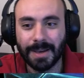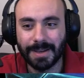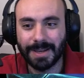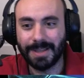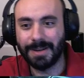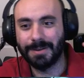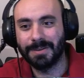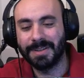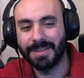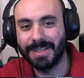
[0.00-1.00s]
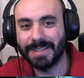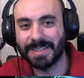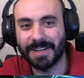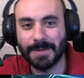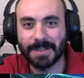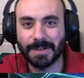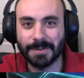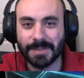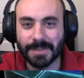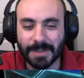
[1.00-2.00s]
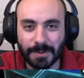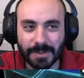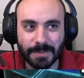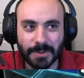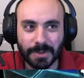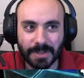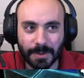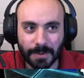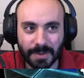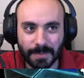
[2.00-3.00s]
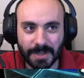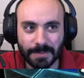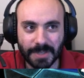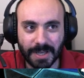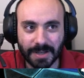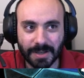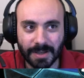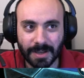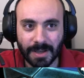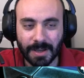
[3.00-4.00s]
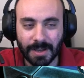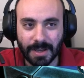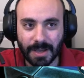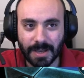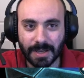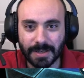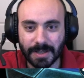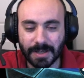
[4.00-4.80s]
Hello, it's Comertos, and welcome to another Thameme deck. And,